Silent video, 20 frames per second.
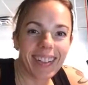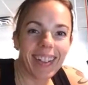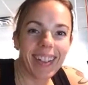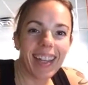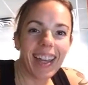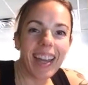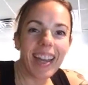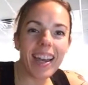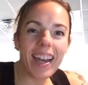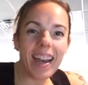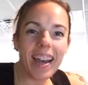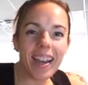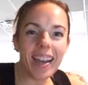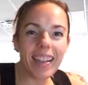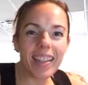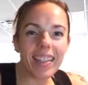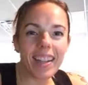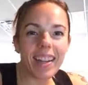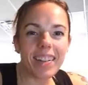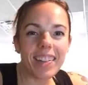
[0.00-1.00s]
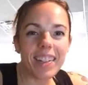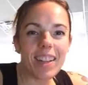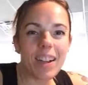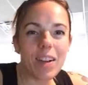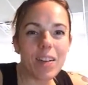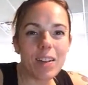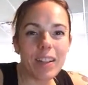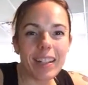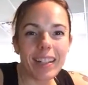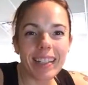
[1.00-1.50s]
Hey guys, how's it
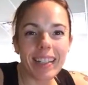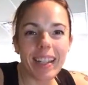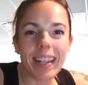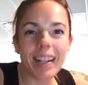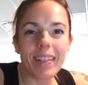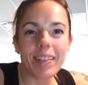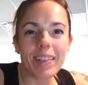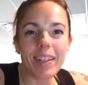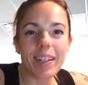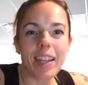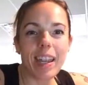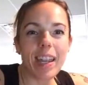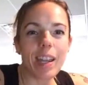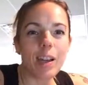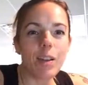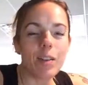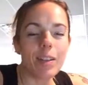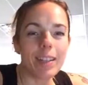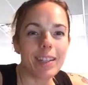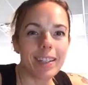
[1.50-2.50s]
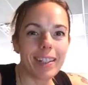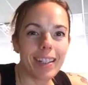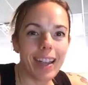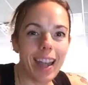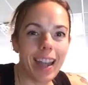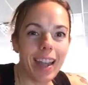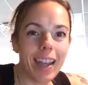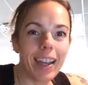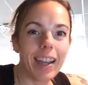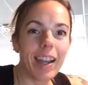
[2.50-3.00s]
going? How's your day going
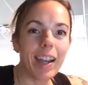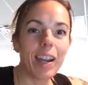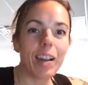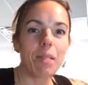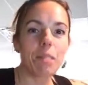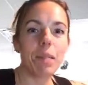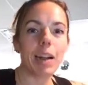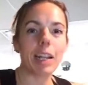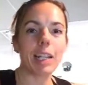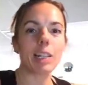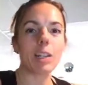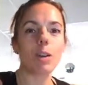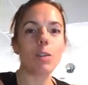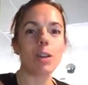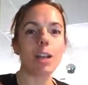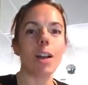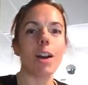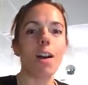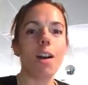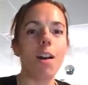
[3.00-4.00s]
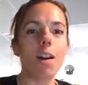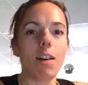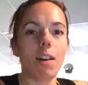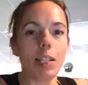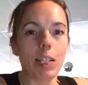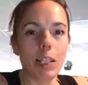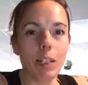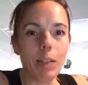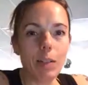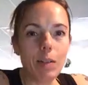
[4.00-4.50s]
today? Mine's going
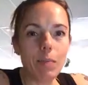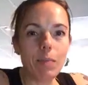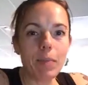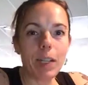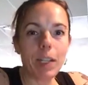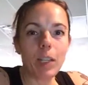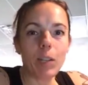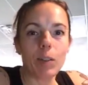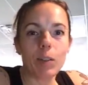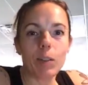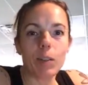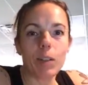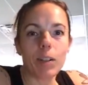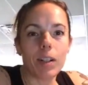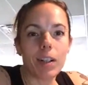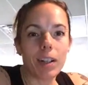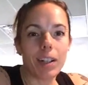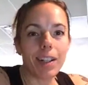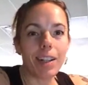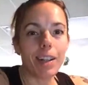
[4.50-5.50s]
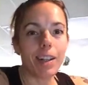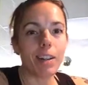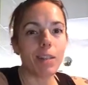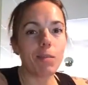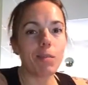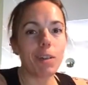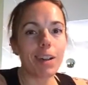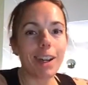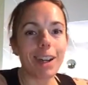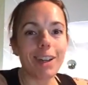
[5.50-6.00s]
awesome. My usual
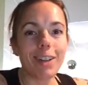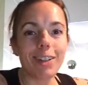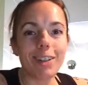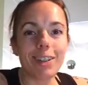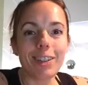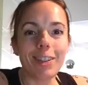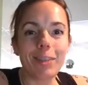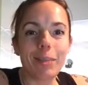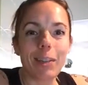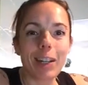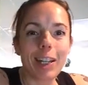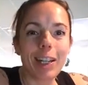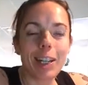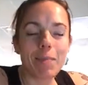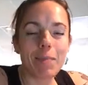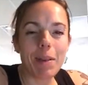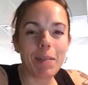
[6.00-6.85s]
workouts and working on my